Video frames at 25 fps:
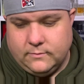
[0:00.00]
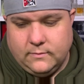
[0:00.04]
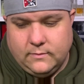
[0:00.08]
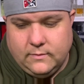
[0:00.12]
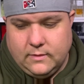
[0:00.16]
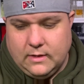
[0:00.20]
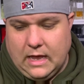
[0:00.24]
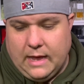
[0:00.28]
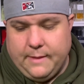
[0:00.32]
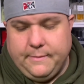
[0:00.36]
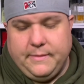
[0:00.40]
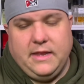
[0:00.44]

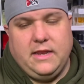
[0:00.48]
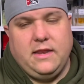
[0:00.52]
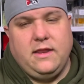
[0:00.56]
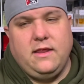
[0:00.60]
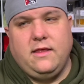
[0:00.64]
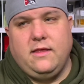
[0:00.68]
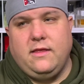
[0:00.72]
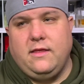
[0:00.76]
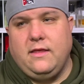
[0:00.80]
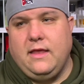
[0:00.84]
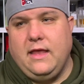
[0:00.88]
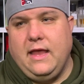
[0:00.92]
mean,
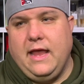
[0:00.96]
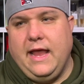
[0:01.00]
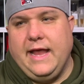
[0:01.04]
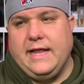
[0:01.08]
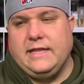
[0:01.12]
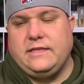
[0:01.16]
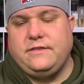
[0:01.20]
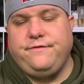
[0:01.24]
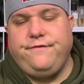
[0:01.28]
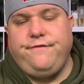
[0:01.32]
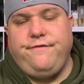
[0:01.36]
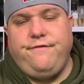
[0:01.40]

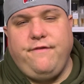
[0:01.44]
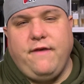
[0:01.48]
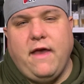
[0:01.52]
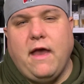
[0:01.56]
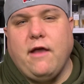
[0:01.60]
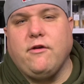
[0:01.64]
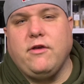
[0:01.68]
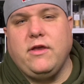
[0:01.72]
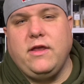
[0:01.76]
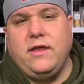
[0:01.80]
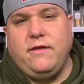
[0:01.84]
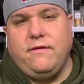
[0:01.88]
it's
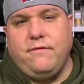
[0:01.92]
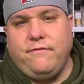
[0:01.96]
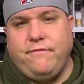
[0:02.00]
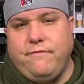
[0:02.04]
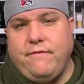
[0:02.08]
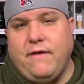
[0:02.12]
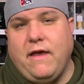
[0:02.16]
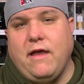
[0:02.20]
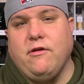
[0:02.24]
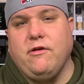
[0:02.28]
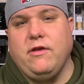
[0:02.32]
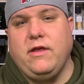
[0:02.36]
very,
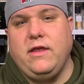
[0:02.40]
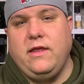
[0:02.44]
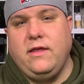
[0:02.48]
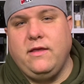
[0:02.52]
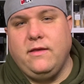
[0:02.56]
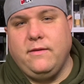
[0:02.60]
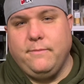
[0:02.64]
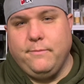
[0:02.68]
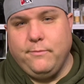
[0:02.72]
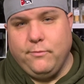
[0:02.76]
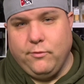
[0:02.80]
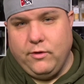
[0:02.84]
very
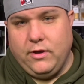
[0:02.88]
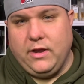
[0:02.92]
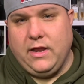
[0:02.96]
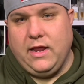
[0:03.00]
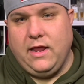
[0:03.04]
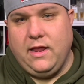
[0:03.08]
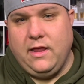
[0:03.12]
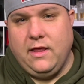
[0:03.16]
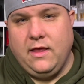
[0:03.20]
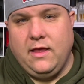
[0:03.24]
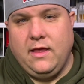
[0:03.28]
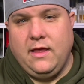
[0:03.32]
pretty.
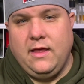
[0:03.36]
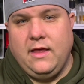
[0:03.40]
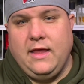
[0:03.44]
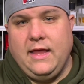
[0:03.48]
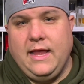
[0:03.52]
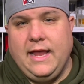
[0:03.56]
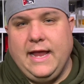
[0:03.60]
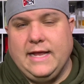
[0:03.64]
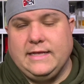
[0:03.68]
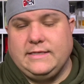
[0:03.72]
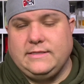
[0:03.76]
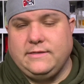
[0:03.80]

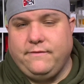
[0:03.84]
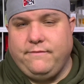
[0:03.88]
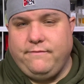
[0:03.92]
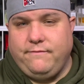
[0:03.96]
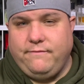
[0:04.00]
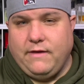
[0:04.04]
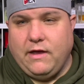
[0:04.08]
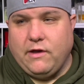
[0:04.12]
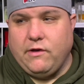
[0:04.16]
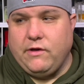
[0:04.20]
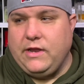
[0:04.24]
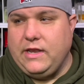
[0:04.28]
it's a
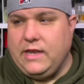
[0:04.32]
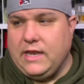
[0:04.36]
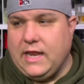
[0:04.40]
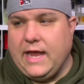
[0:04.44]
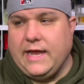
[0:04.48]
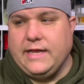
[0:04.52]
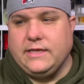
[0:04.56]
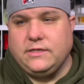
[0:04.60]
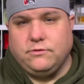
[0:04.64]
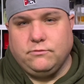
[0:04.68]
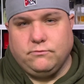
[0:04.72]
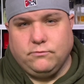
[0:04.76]
very
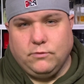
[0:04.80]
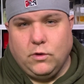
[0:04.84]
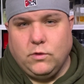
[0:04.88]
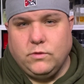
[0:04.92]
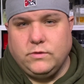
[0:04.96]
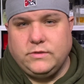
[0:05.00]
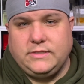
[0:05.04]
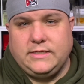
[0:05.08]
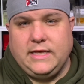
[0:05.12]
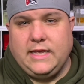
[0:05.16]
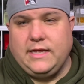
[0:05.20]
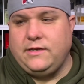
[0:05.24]
nice
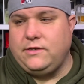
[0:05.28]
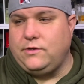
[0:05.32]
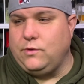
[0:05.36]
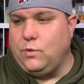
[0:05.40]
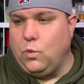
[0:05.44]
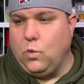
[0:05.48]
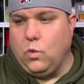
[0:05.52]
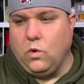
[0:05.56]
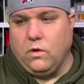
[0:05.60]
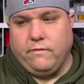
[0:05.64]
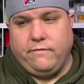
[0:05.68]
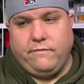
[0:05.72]
rose scent
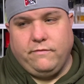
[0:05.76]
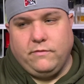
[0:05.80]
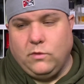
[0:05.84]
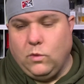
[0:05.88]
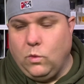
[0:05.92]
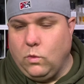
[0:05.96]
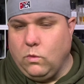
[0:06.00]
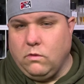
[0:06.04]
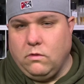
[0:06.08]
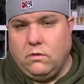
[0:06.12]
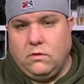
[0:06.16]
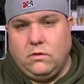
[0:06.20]
or
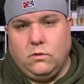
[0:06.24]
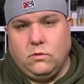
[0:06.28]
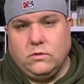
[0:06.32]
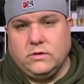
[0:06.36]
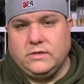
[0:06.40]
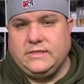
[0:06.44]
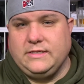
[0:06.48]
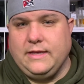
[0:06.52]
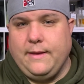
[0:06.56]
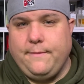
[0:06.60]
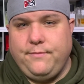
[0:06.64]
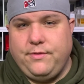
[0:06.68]
floral or
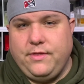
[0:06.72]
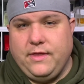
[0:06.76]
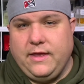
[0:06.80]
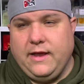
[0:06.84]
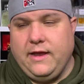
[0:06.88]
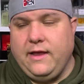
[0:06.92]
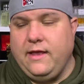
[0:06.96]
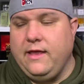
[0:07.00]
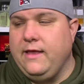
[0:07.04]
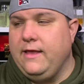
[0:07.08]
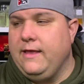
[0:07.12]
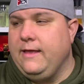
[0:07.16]
something.
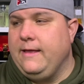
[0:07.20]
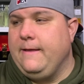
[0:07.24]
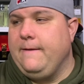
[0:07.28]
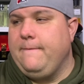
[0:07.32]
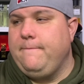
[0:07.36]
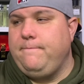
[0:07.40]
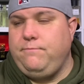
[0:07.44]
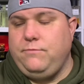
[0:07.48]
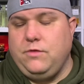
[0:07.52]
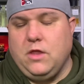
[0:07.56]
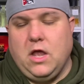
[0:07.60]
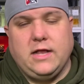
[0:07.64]

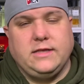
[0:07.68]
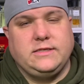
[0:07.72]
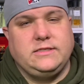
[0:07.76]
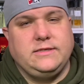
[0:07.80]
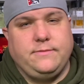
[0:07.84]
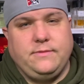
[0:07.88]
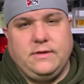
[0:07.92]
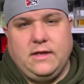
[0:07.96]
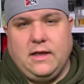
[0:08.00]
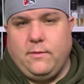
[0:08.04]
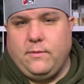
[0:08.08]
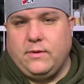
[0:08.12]
Not
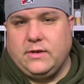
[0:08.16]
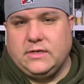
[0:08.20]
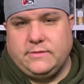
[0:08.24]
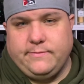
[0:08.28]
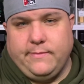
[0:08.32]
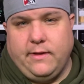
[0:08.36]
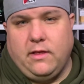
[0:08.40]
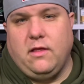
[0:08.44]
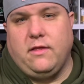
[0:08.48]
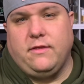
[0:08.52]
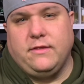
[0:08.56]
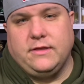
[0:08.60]
something I want to
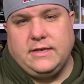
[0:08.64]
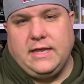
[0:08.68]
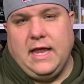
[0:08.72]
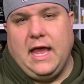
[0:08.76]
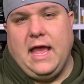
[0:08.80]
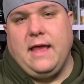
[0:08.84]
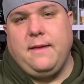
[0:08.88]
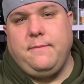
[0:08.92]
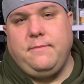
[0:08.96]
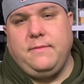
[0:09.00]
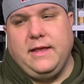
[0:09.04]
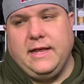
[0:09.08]
smell all the
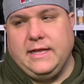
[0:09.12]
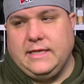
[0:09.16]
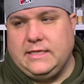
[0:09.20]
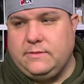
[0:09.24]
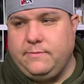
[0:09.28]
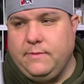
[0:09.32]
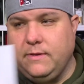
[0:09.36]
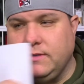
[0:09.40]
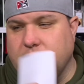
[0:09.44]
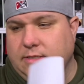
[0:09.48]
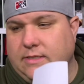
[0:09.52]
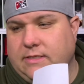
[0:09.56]
time. It
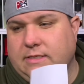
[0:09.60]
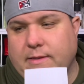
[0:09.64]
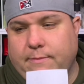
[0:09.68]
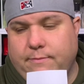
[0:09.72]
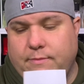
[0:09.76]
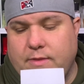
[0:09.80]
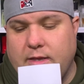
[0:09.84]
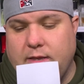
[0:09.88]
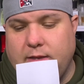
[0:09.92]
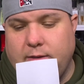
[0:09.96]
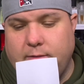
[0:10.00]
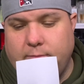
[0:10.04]
smells like something